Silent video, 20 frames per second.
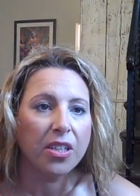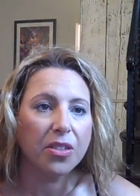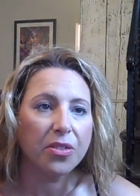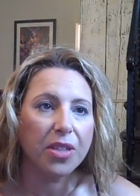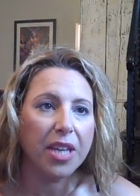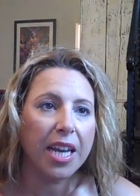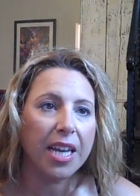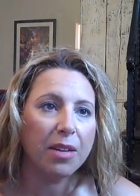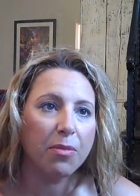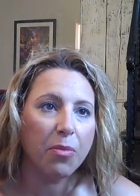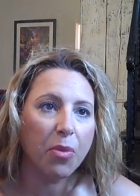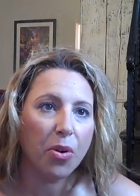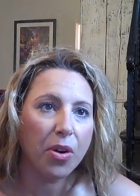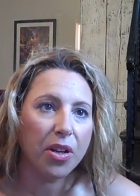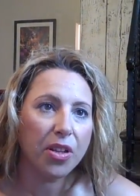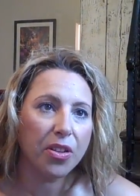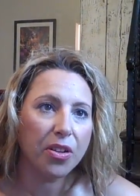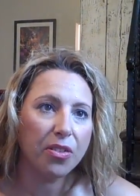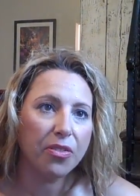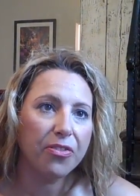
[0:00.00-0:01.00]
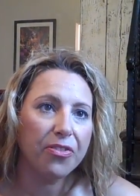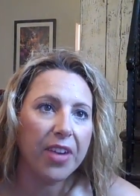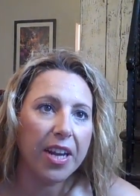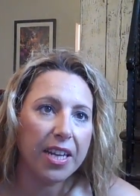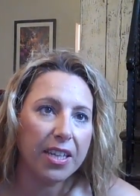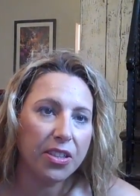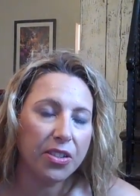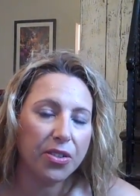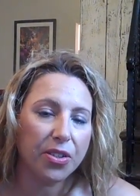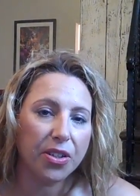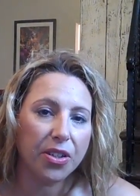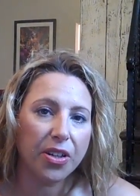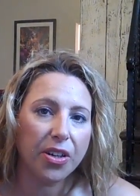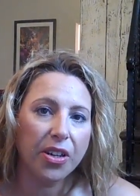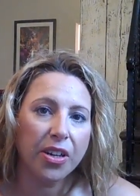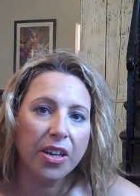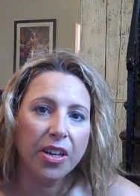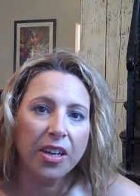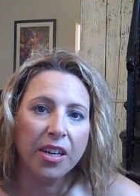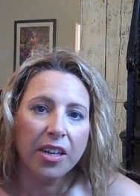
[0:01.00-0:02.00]
you know, gain more in their face
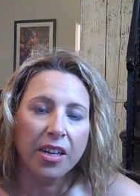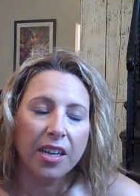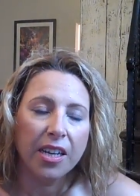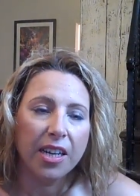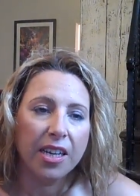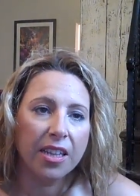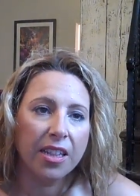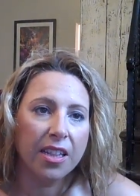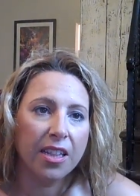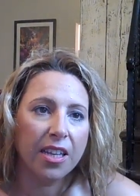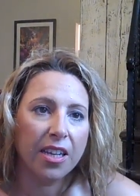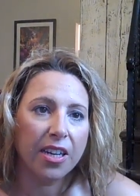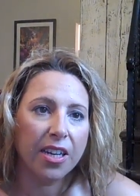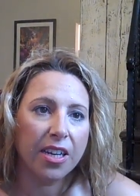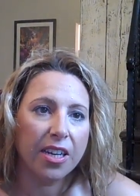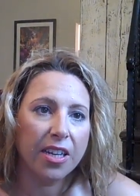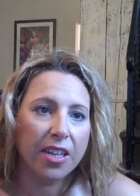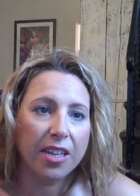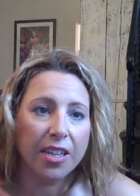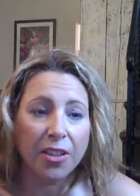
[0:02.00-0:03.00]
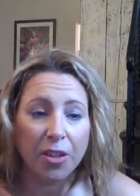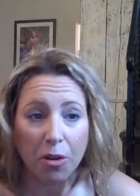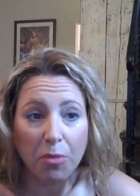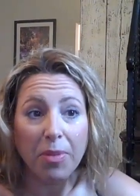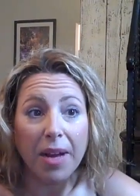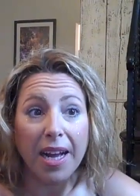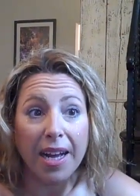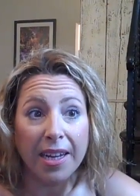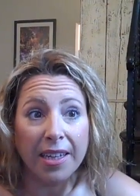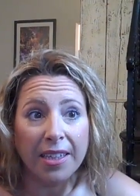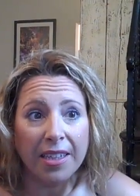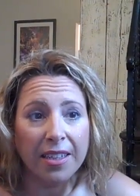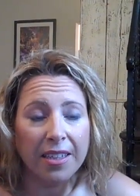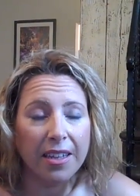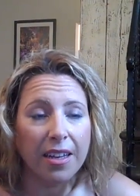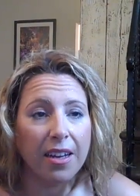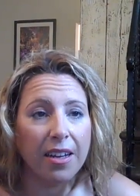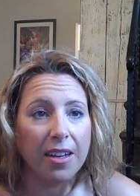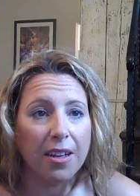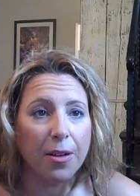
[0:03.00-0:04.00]
or in their in their back,
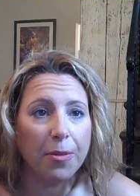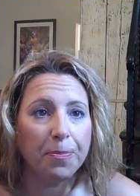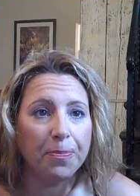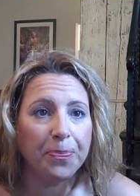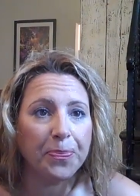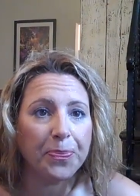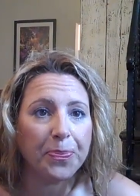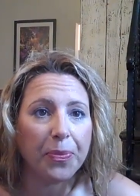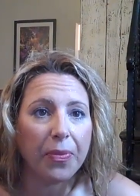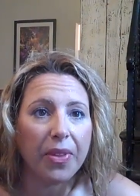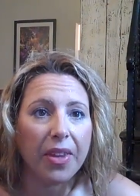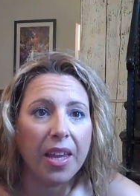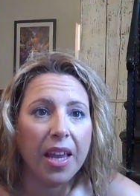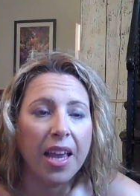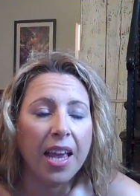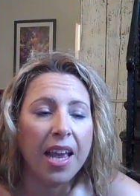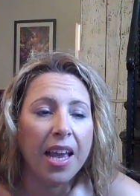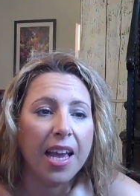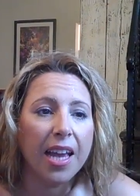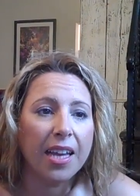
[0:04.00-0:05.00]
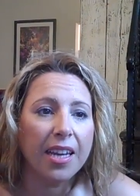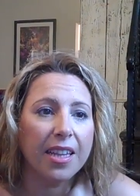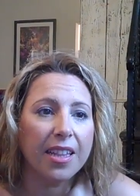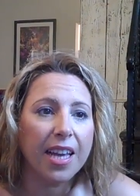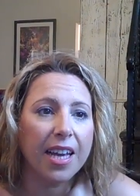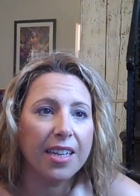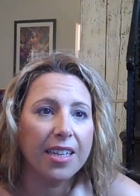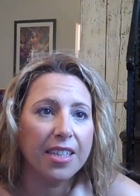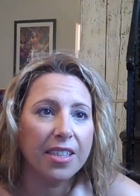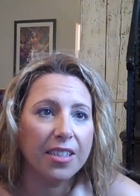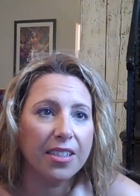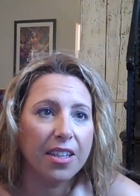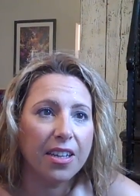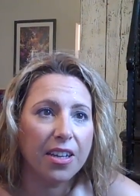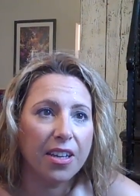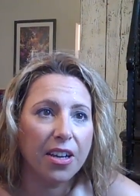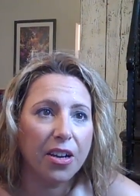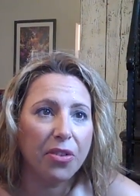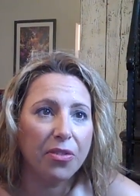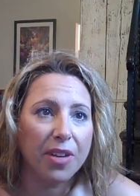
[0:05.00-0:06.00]
um, and that is
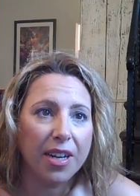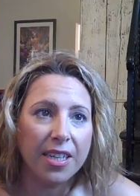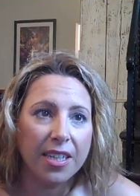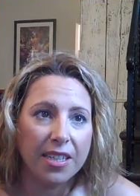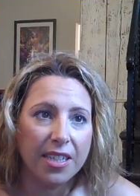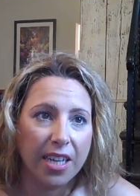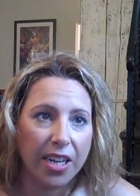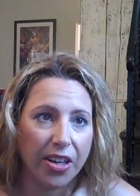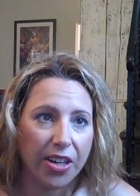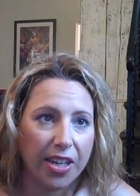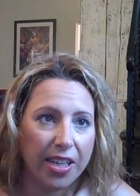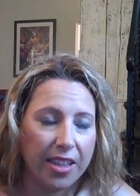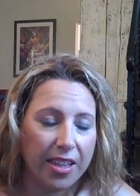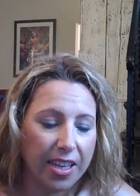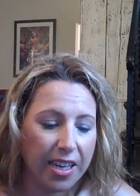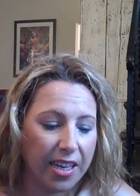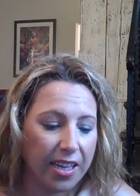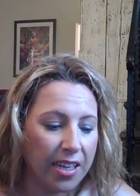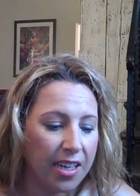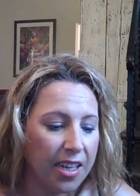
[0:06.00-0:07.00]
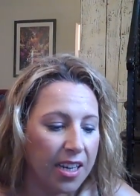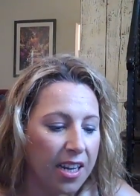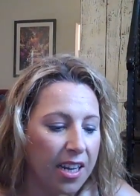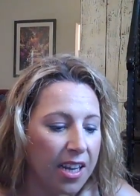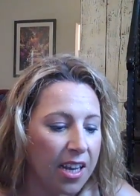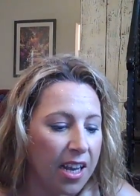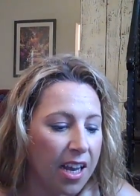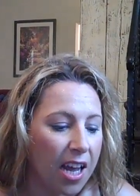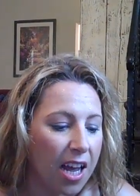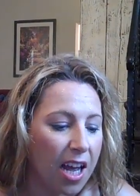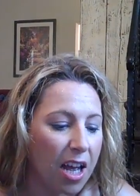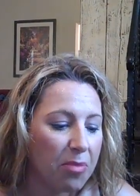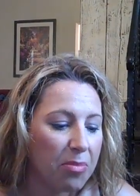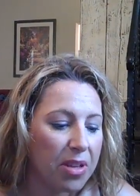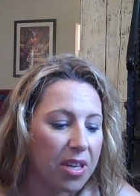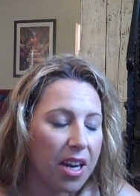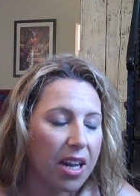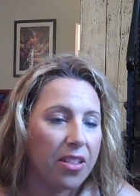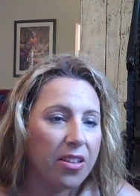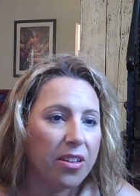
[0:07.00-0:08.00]
a hereditary thing. Uh,
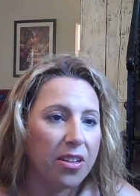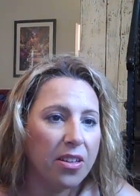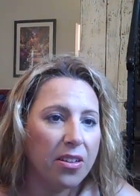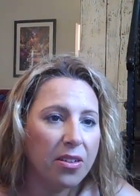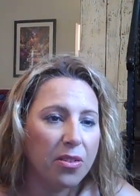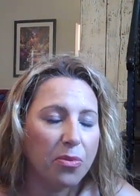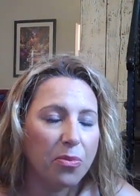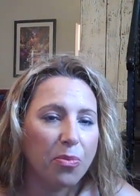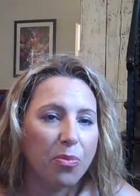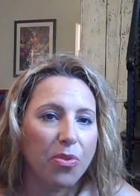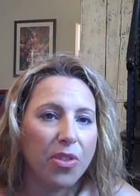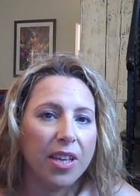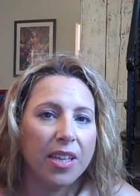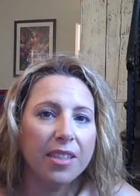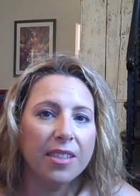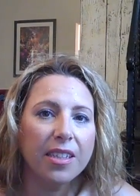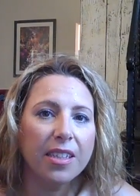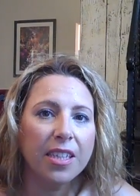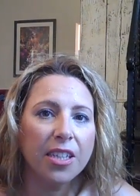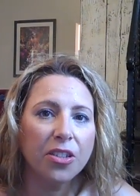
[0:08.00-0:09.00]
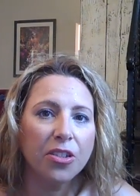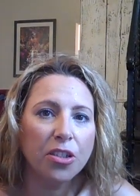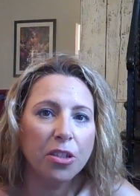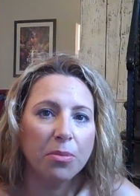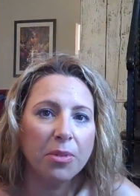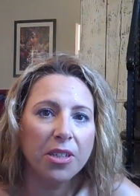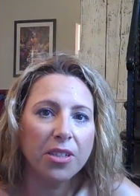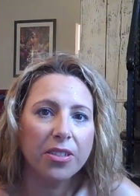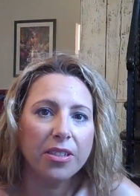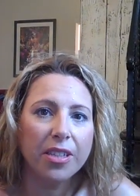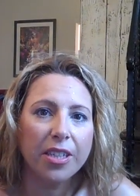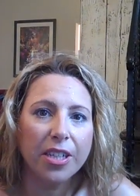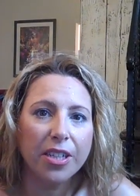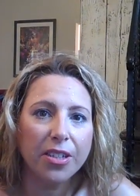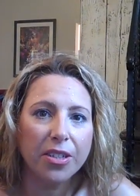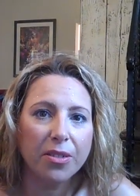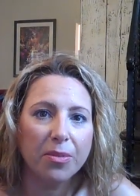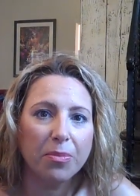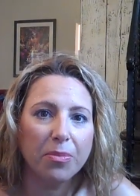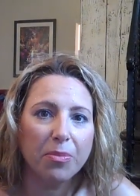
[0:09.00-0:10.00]
but other things that contribute to
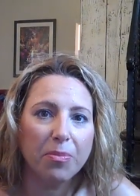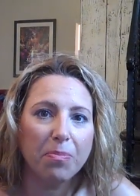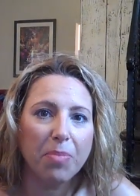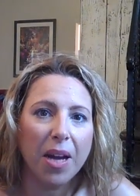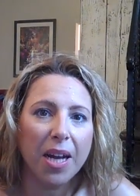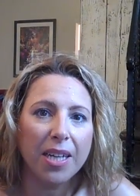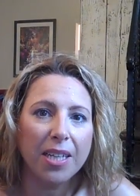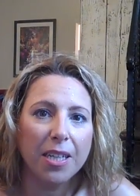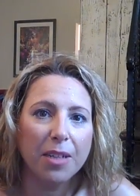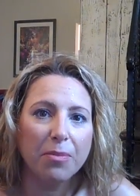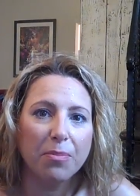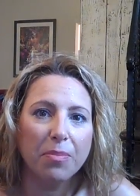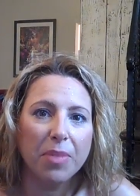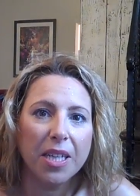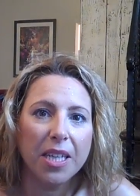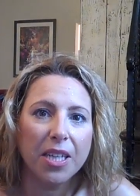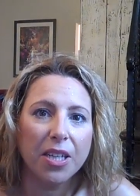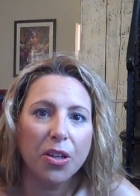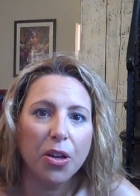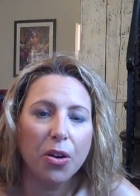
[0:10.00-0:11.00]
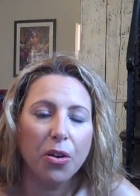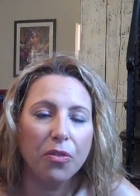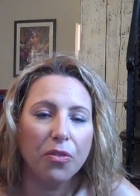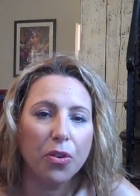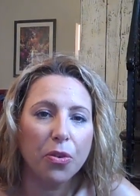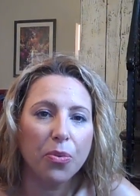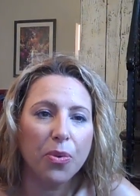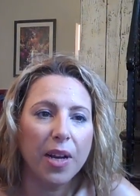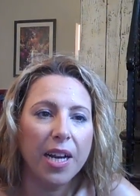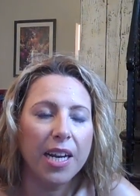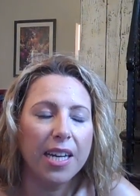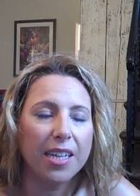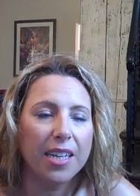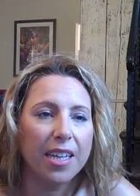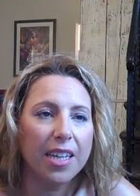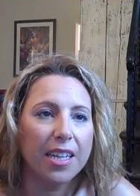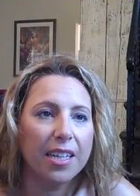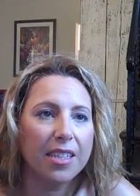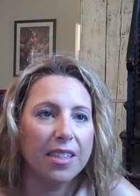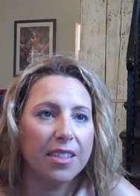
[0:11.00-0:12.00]
your body being overweight
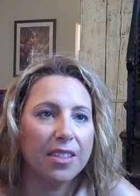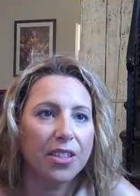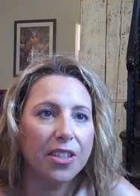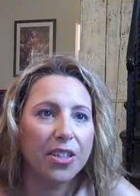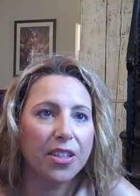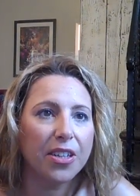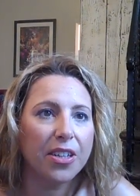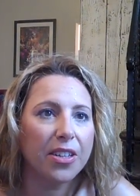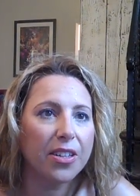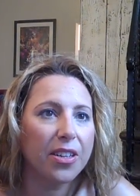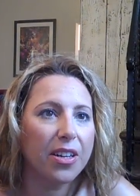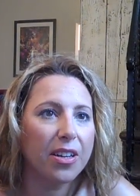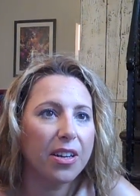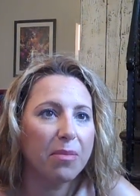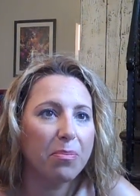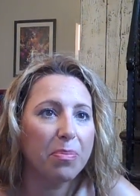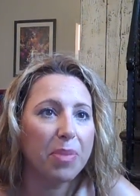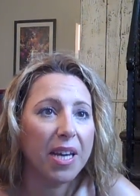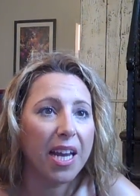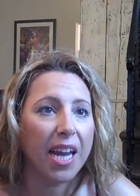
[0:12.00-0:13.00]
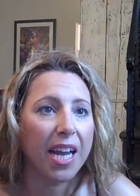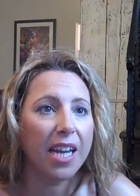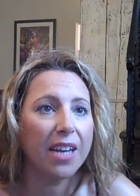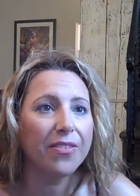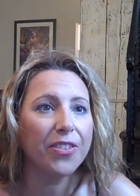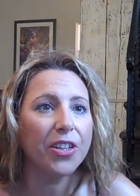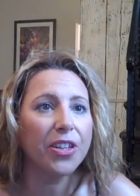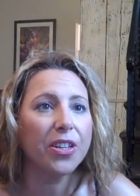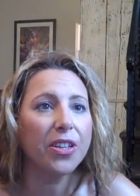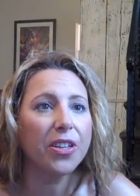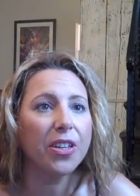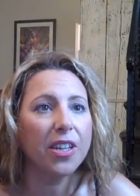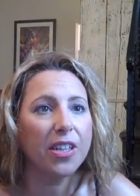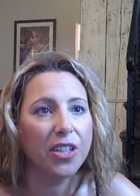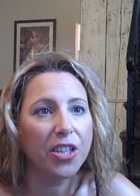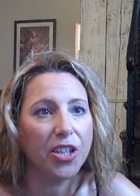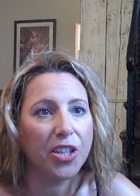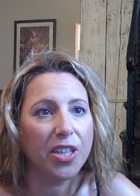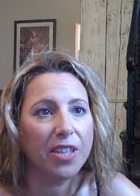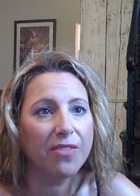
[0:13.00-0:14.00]
is your behavior
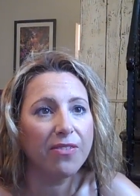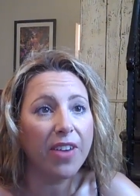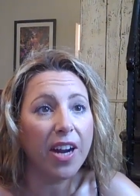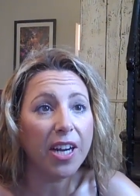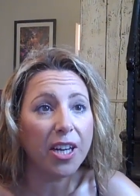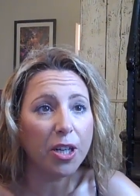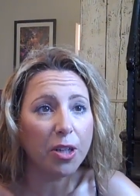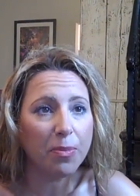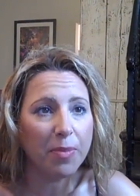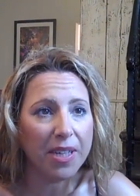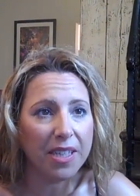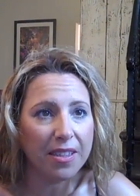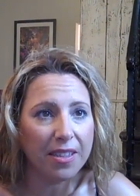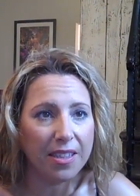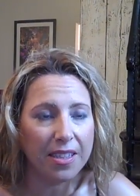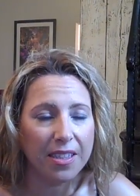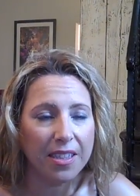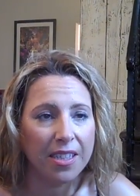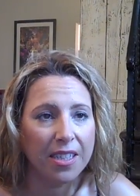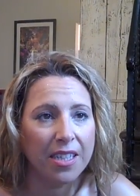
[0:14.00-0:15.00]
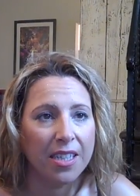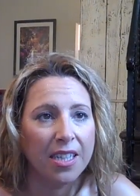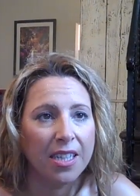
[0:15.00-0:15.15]
and your environment